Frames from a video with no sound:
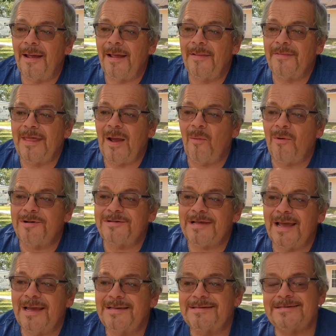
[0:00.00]
there was
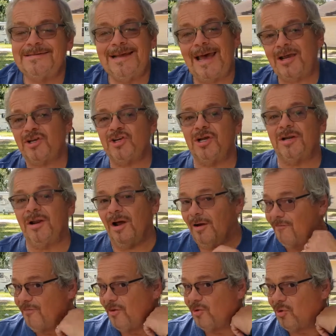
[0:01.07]
a section
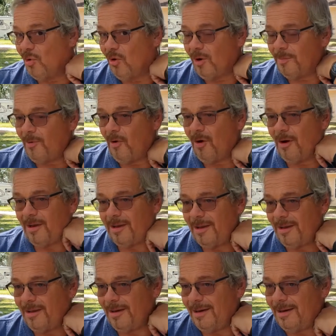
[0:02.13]
of the dog park
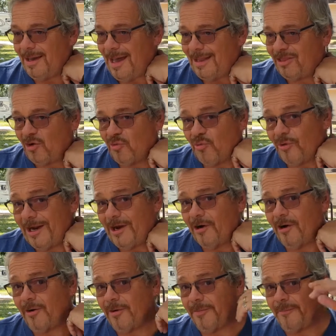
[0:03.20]
at the
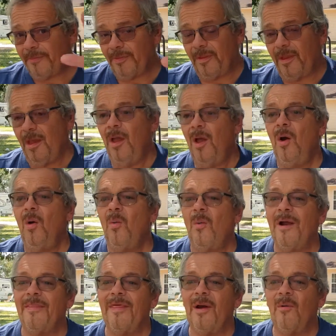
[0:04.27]
rear
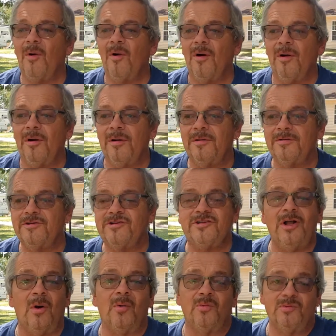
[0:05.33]
where there were
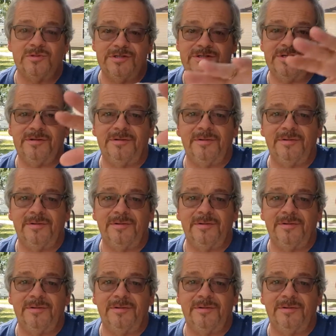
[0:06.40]
stones